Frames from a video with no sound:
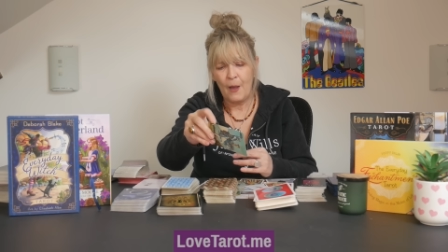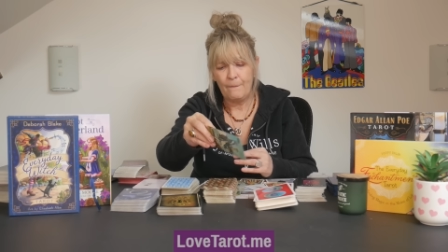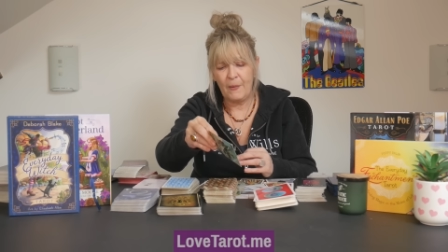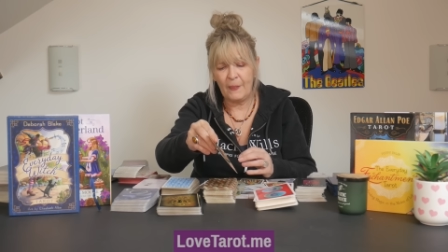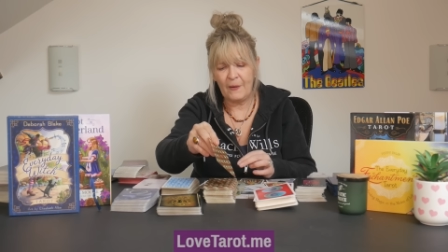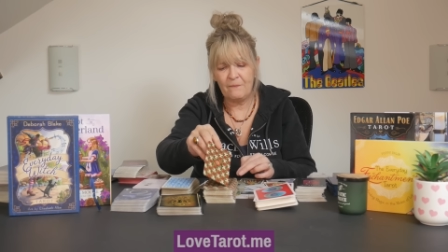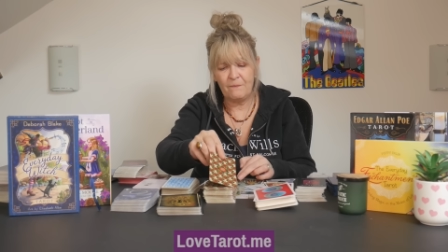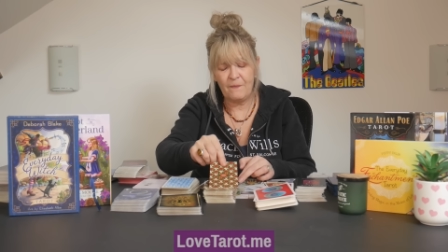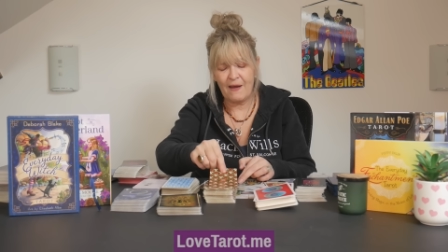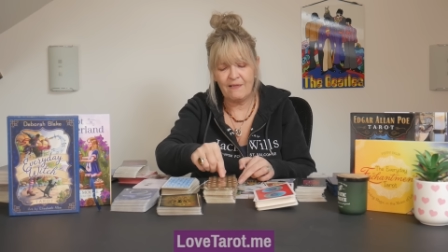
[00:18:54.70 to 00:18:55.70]
But they're
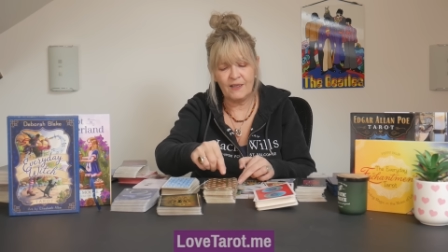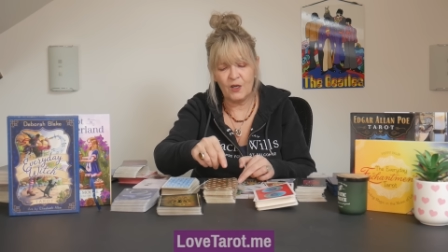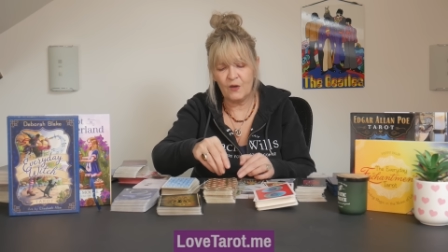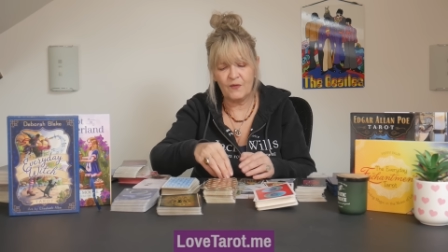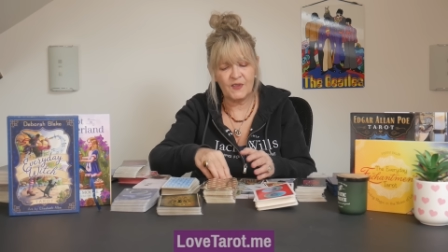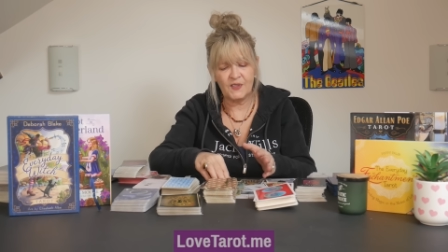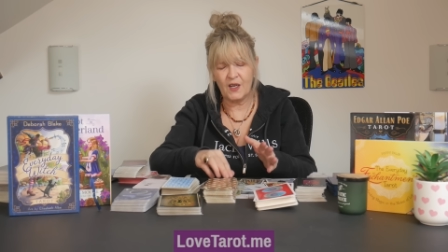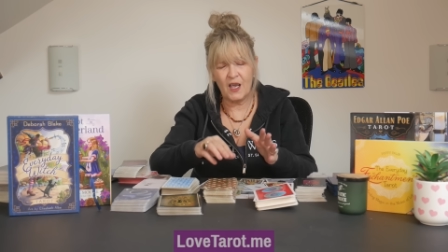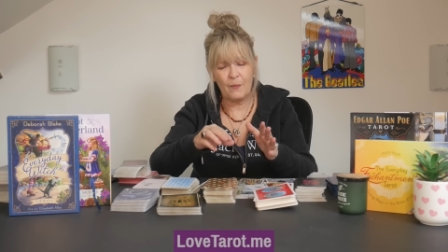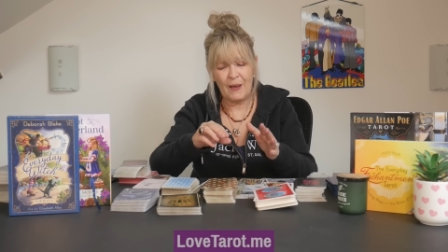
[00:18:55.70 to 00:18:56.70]
very nervous
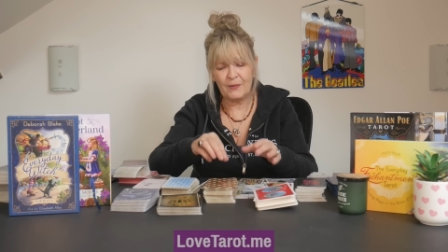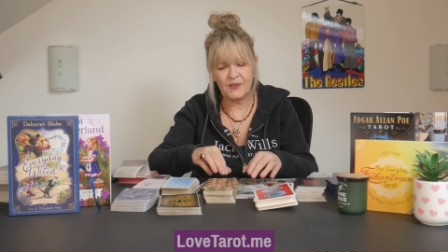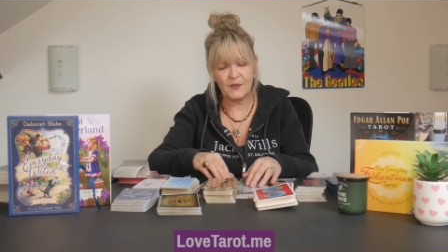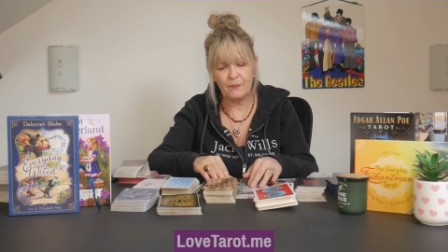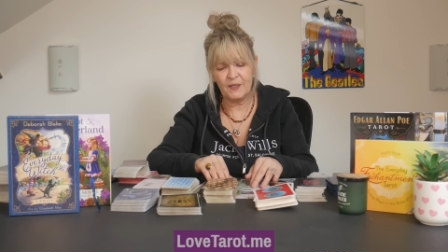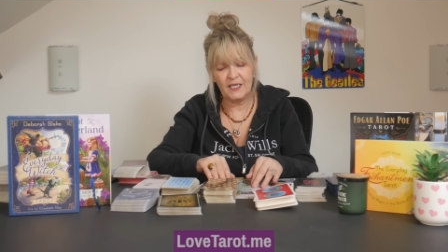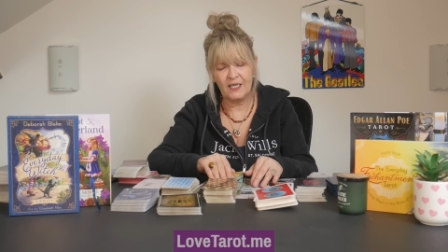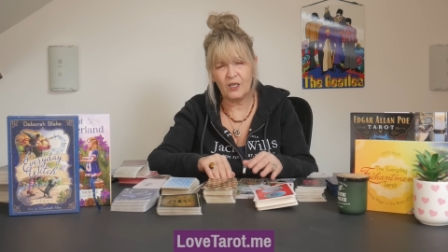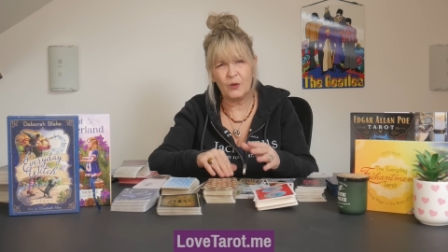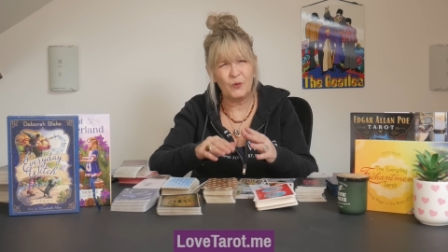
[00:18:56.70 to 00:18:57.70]
about
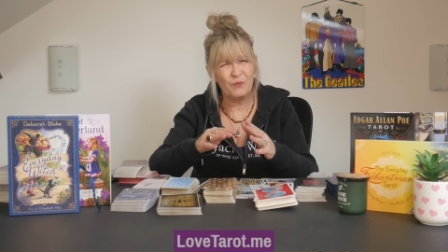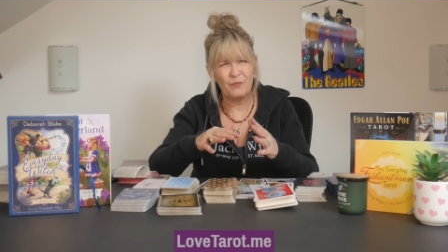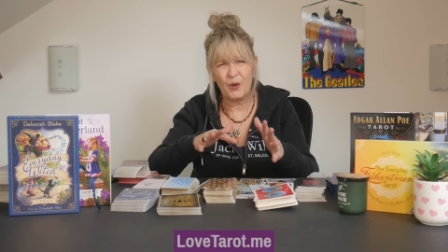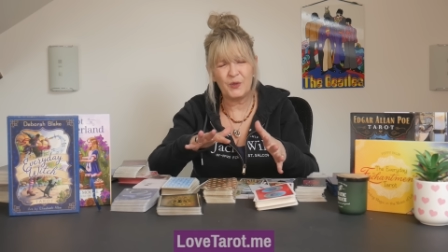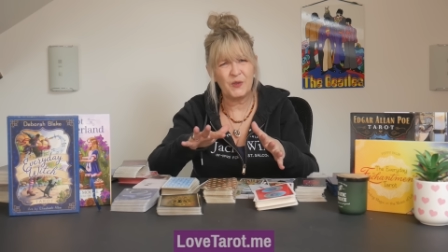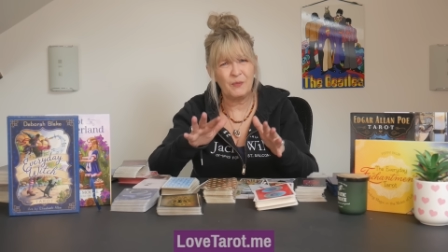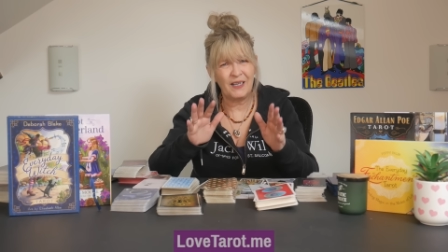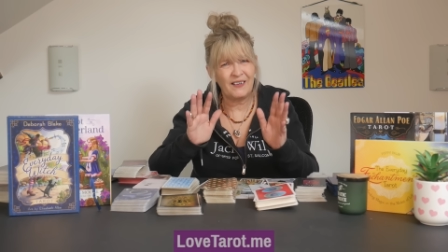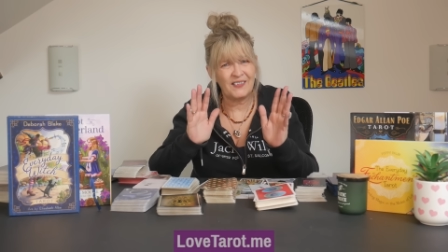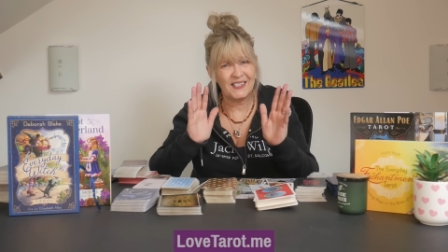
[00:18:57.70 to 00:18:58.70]
somebody who possibly,
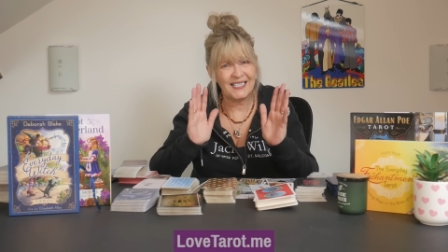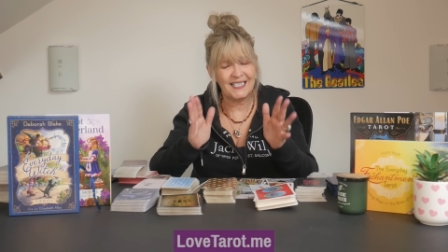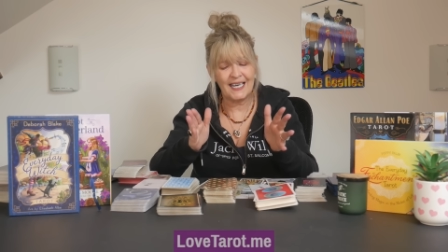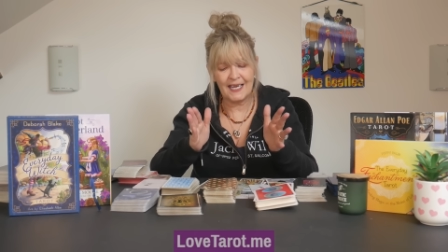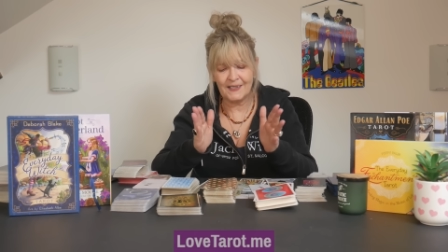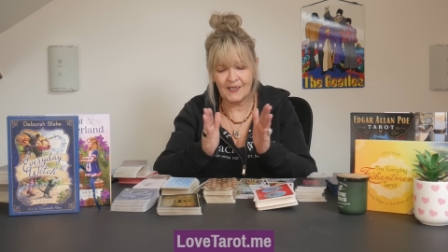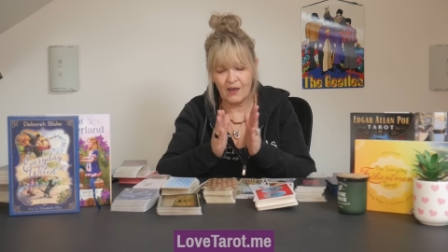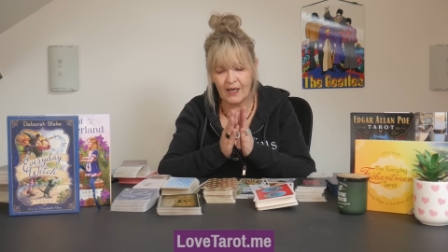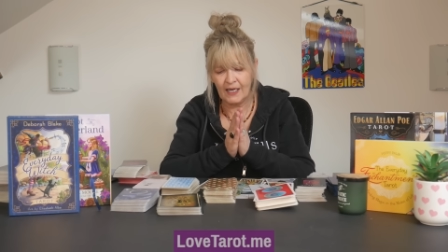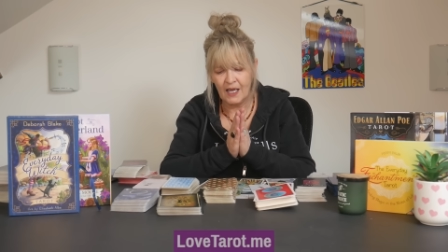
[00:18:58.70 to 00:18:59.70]
like I said, an air
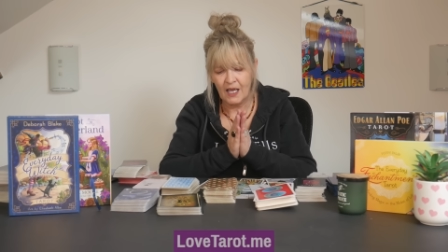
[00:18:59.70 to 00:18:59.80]
sign,